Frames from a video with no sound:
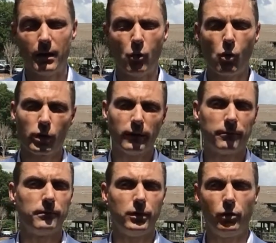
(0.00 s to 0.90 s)
Or if
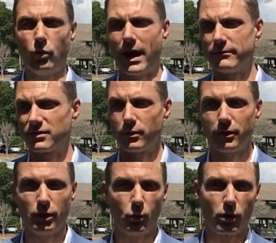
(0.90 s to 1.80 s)
you have somebody
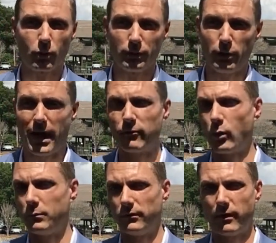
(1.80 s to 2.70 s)
that you work with, you have a
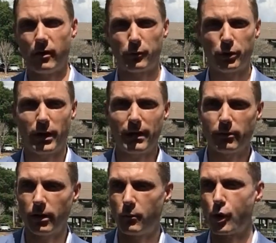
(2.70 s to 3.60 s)
web developer, you have
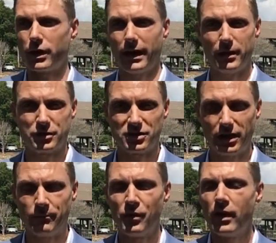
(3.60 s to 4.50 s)
a marketing
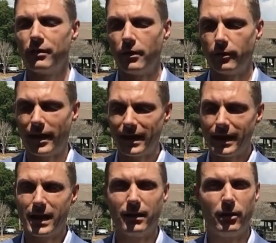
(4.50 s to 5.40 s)
agency, that they can
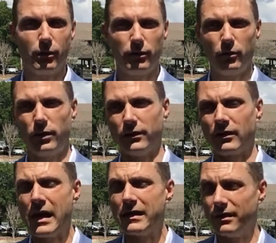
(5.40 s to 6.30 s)
get in there and do this.
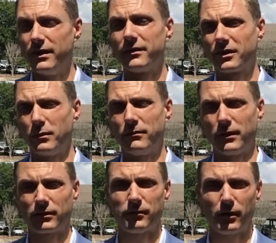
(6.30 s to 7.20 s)
This can be
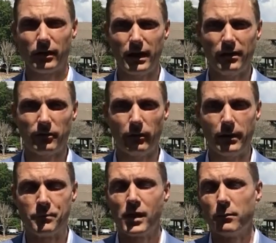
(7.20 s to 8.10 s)
fixed fairly easily,
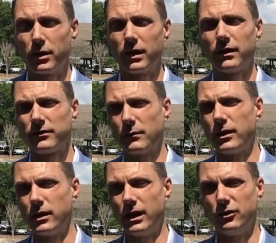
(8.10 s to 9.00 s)
but it is
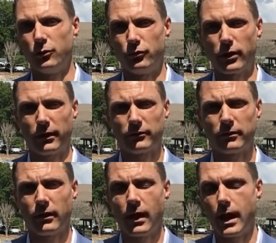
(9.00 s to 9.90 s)
something you need to address
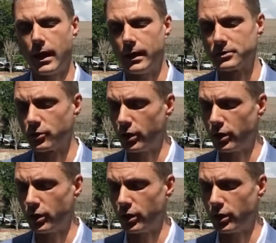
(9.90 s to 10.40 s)
so